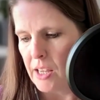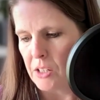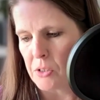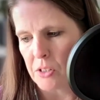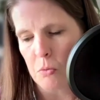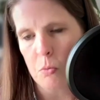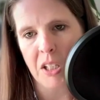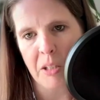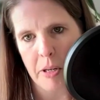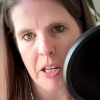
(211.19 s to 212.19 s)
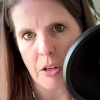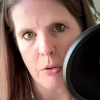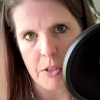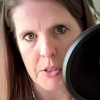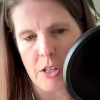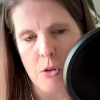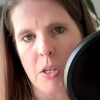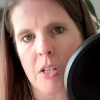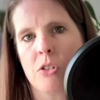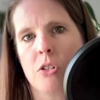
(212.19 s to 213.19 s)
And so that's a really big increase. And you
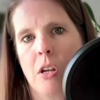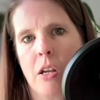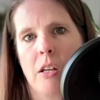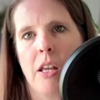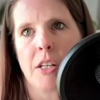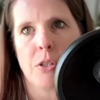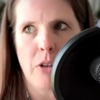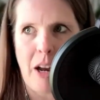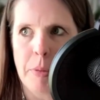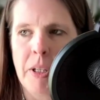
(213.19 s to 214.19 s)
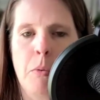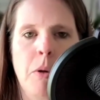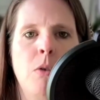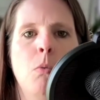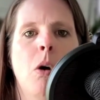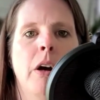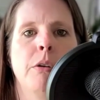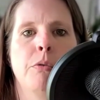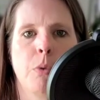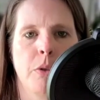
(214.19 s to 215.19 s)
can extrapolate what you
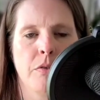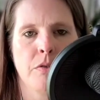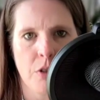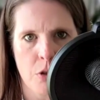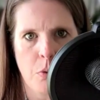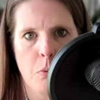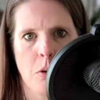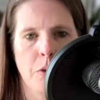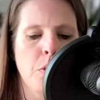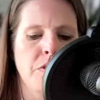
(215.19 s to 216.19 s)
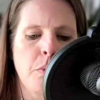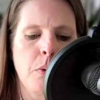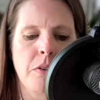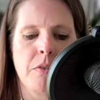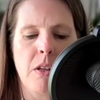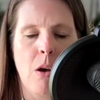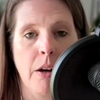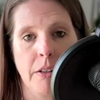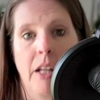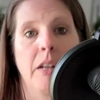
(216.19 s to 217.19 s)
want for the virtual world or for the
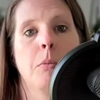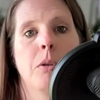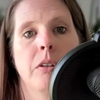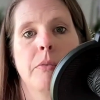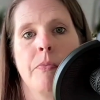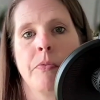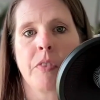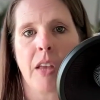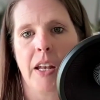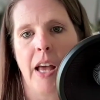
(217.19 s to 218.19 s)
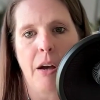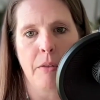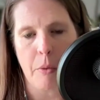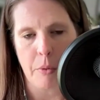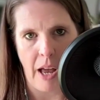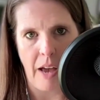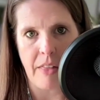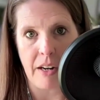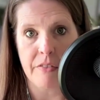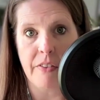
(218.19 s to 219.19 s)
online world and how that would have
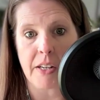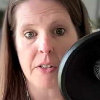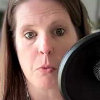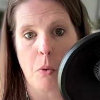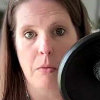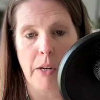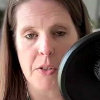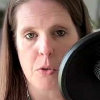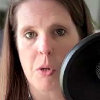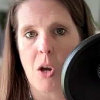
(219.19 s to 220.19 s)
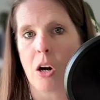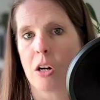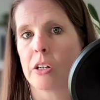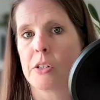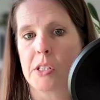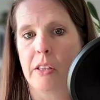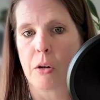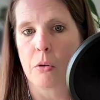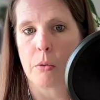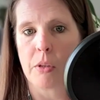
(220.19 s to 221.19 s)
that effect as well, right? So we are going to see that
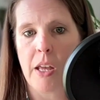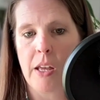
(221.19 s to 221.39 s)
growth.